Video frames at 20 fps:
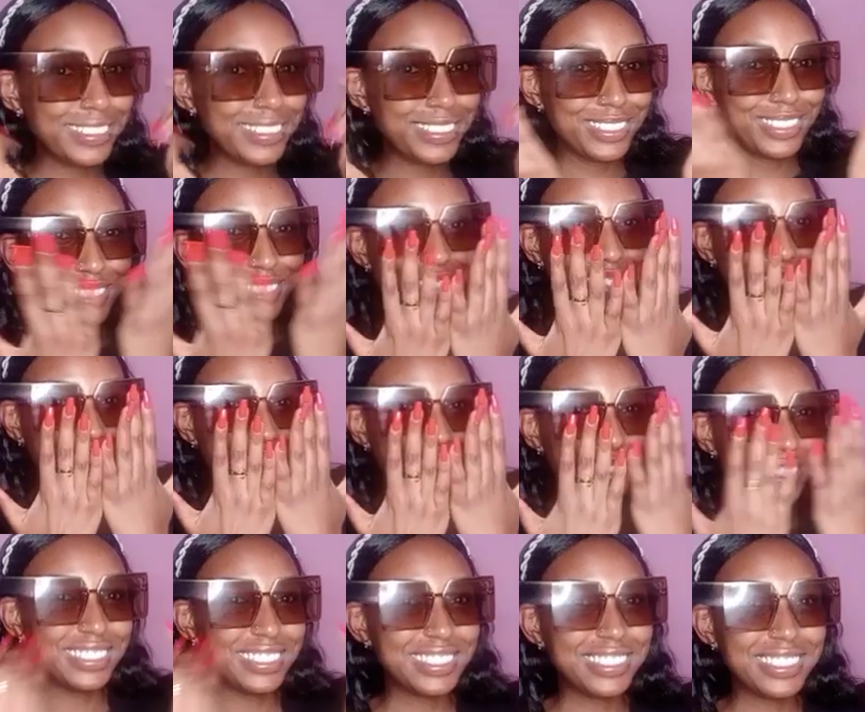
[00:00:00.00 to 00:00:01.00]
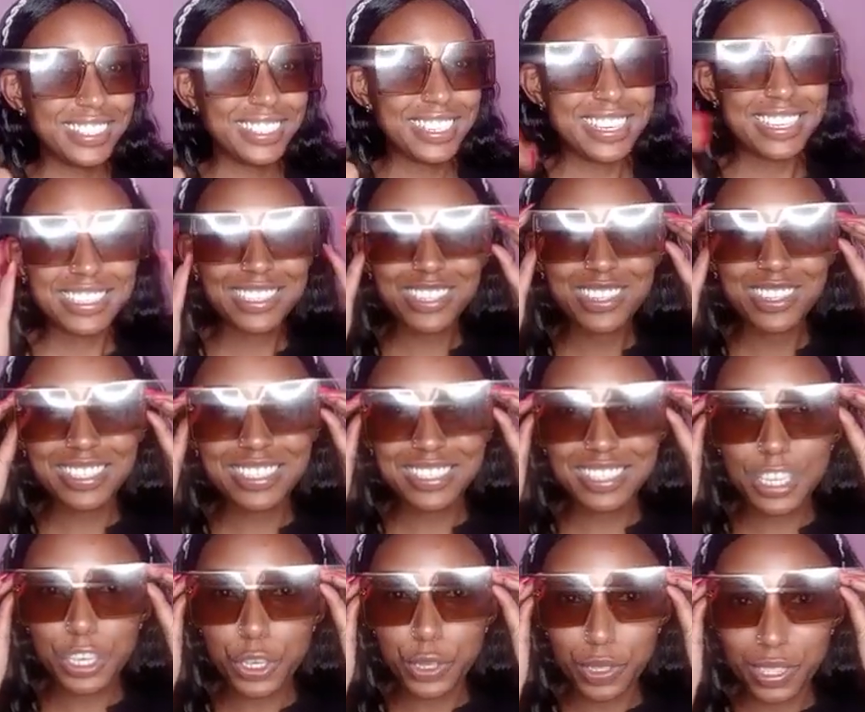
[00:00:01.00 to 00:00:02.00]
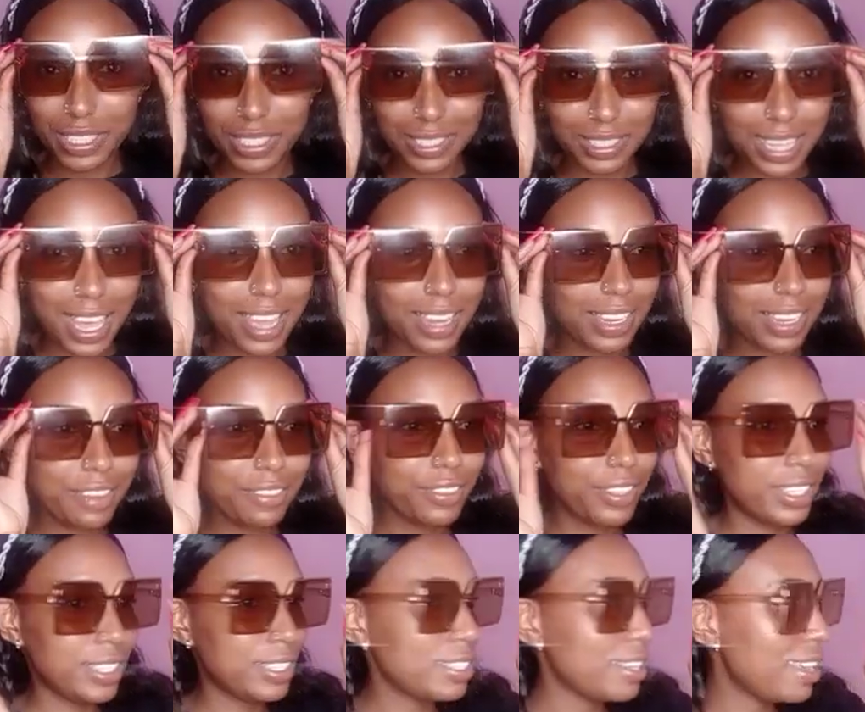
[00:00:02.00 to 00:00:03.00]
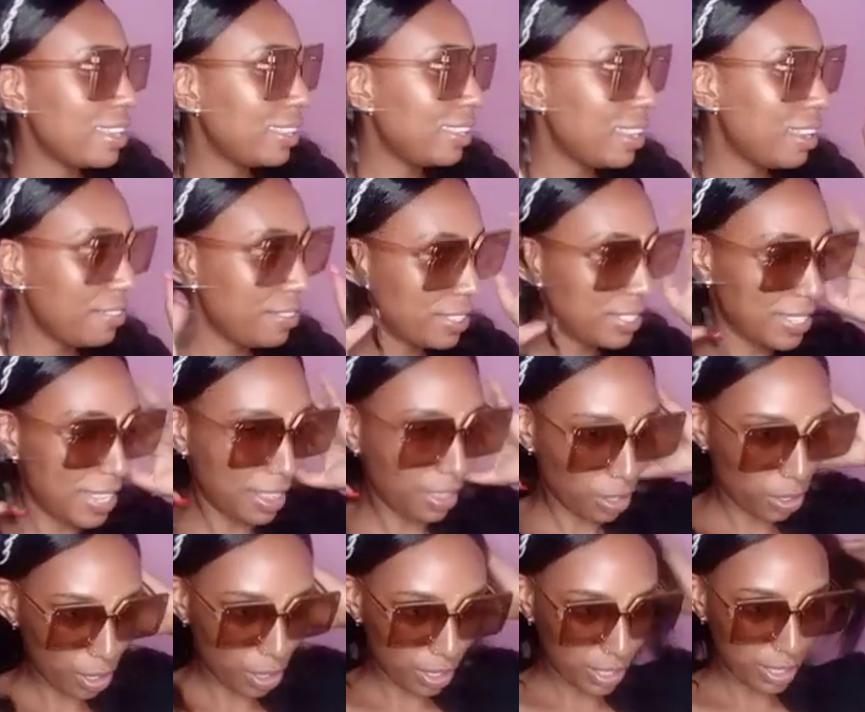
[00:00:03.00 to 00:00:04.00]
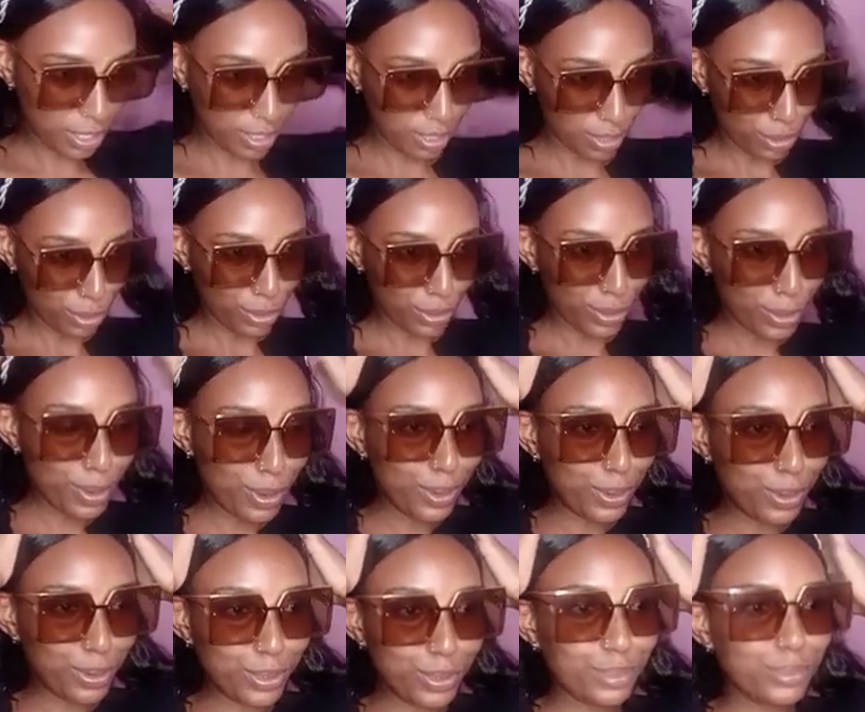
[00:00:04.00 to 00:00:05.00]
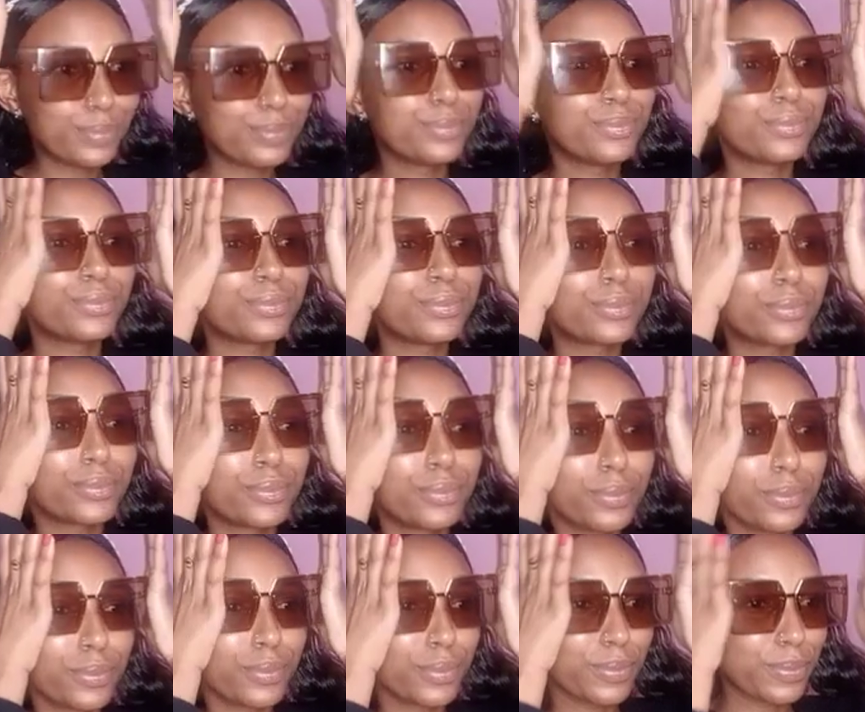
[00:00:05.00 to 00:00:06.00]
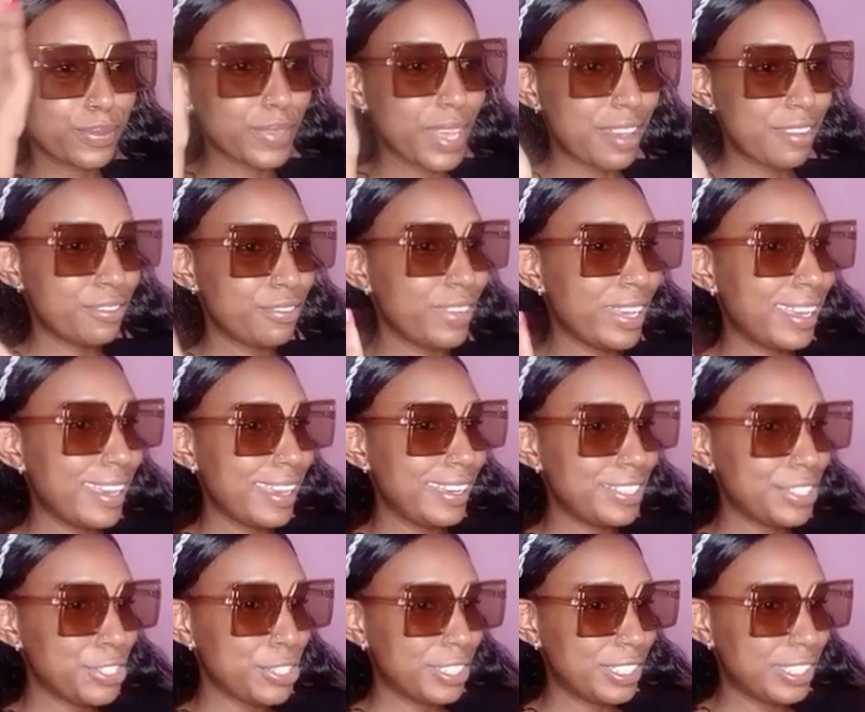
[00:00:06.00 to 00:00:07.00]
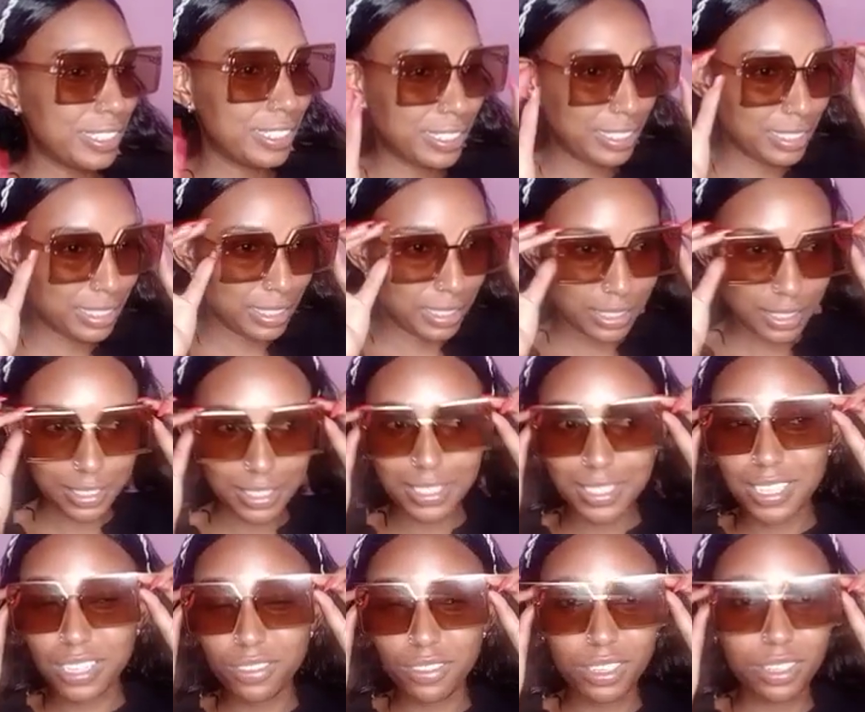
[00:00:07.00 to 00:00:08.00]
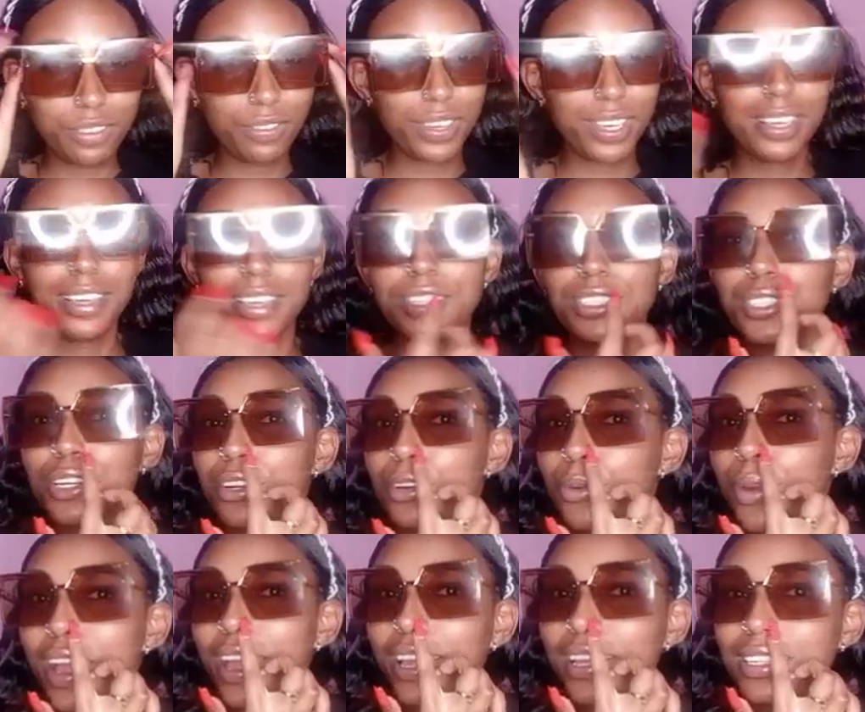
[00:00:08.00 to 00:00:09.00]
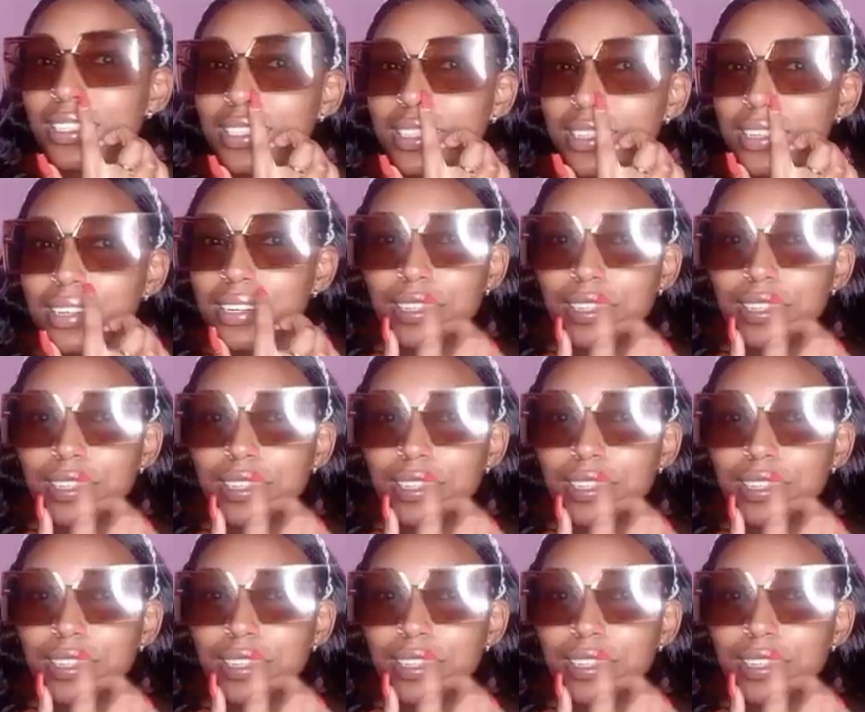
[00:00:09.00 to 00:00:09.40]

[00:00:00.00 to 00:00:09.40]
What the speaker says: It looks cute. I love it. I love it a lot. Oh, vacation. It's giving vacation, right?